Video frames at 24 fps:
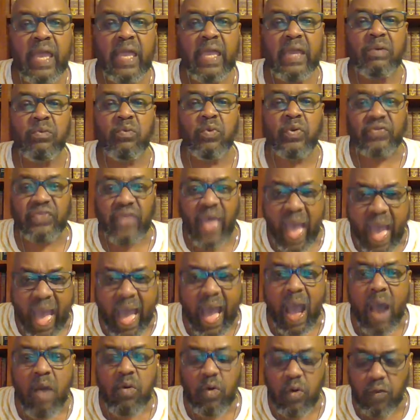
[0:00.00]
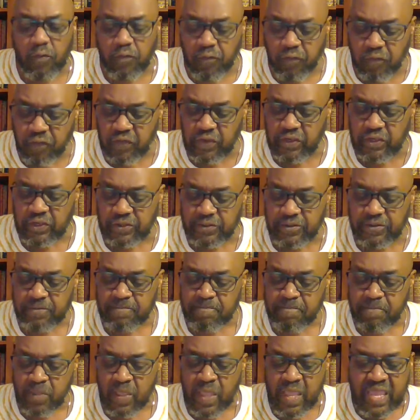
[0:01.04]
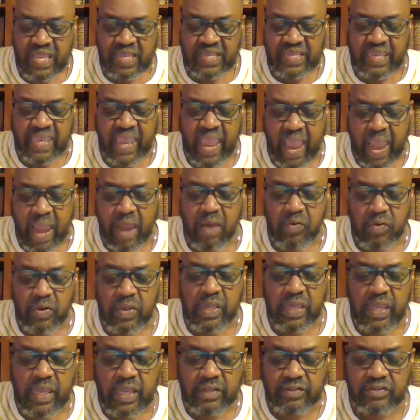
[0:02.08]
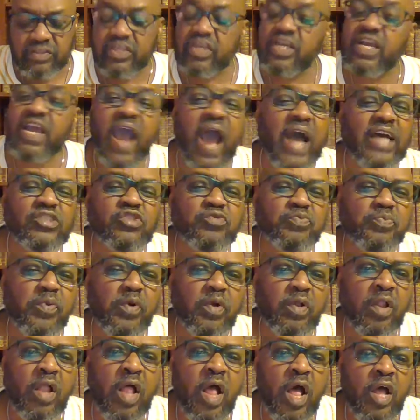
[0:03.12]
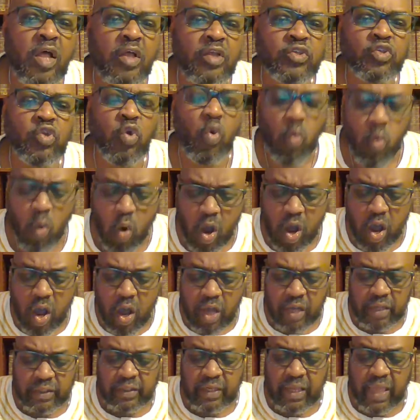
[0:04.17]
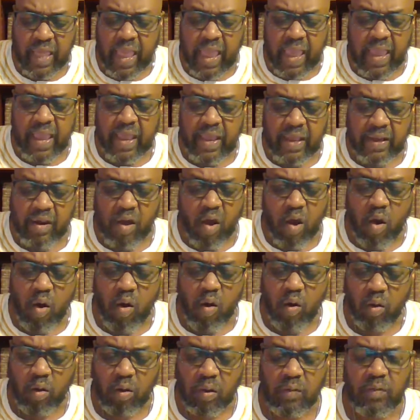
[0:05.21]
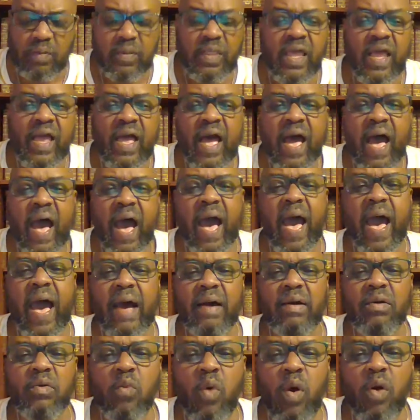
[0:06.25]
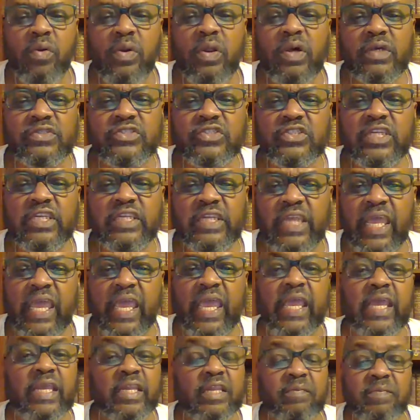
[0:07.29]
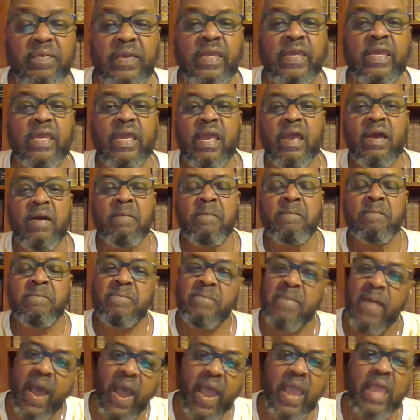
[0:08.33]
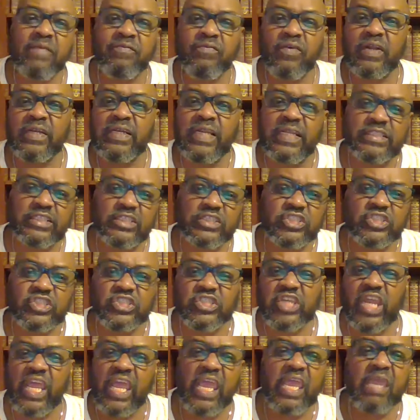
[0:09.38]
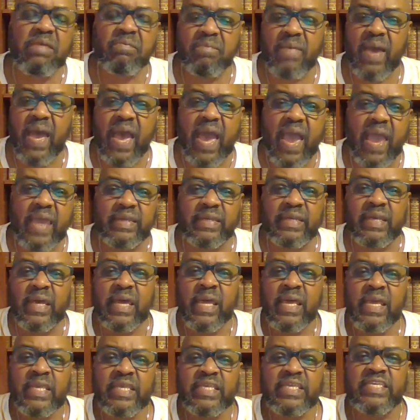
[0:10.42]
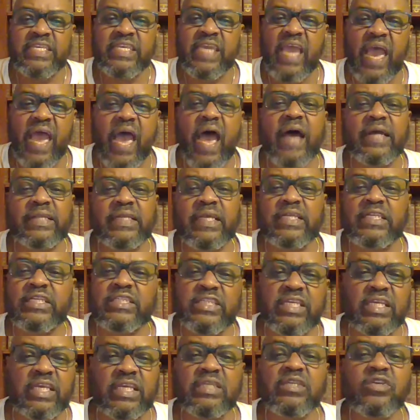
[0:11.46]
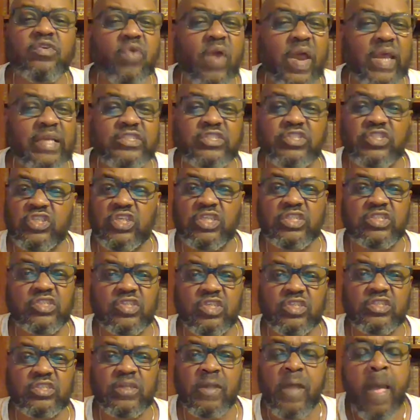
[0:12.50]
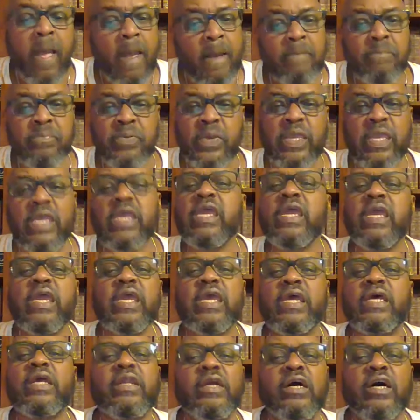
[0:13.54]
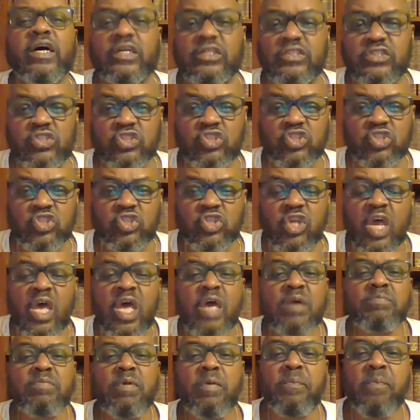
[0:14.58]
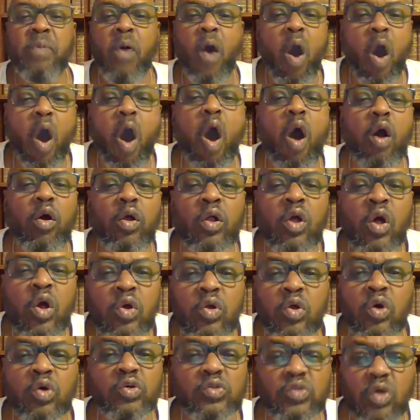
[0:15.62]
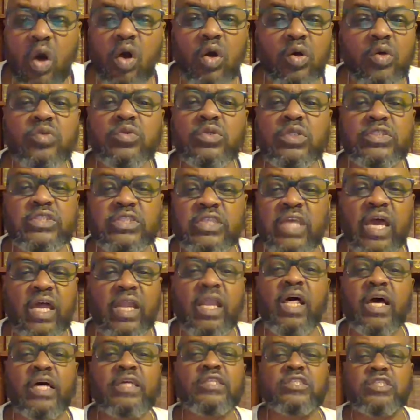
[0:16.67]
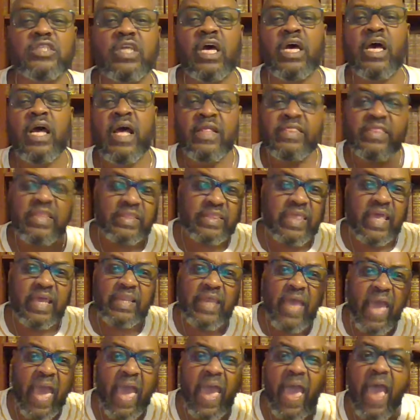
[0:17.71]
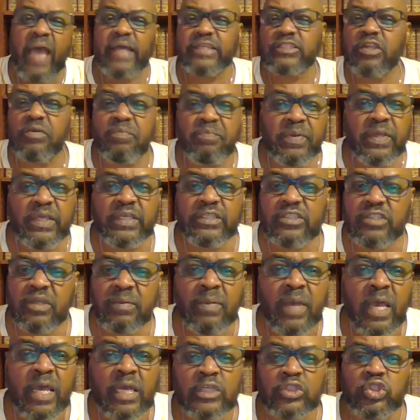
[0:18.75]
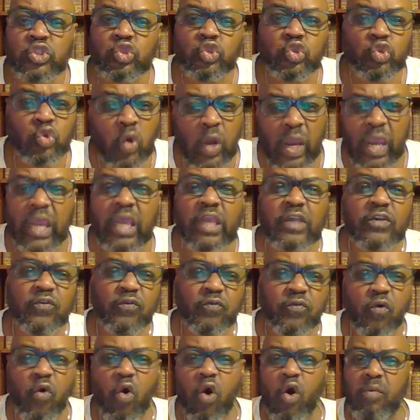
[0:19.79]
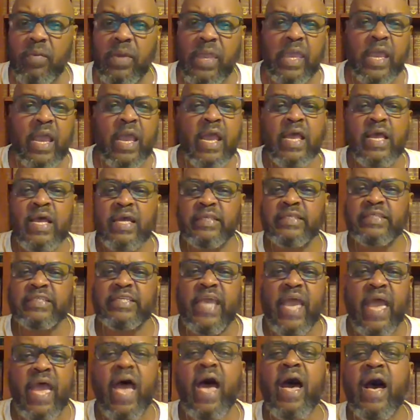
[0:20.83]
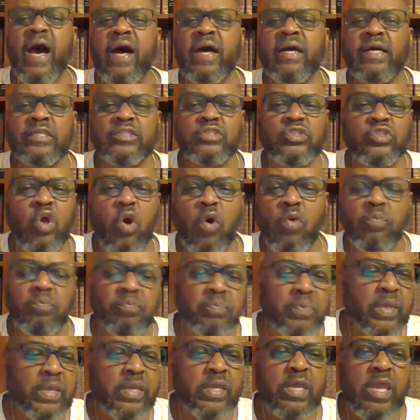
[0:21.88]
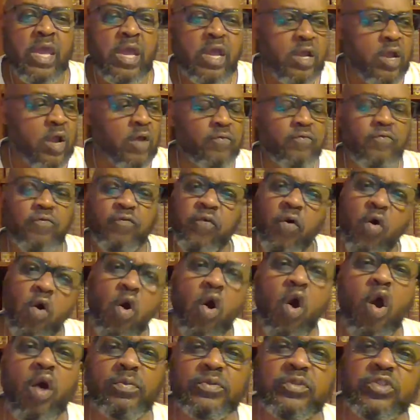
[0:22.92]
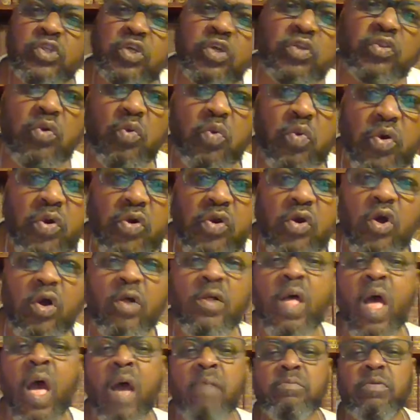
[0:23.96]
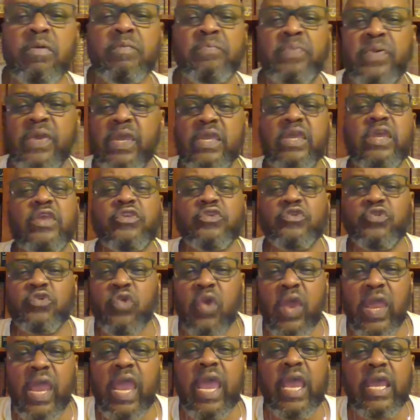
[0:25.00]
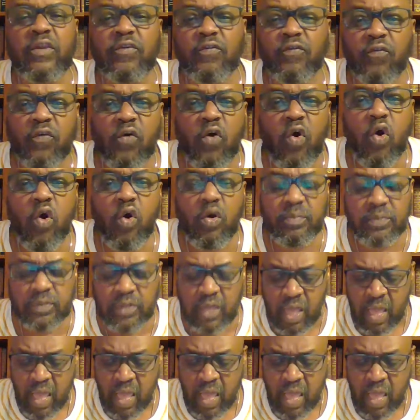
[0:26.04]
with our feet, carrying the gospel to one and all. I want us today to be mindful, let the same mind, that is in Christ Jesus, be in us. But Paul goes on to tell us that there has to be some transforming. Yeah, don't be conformed to the world, but be transformed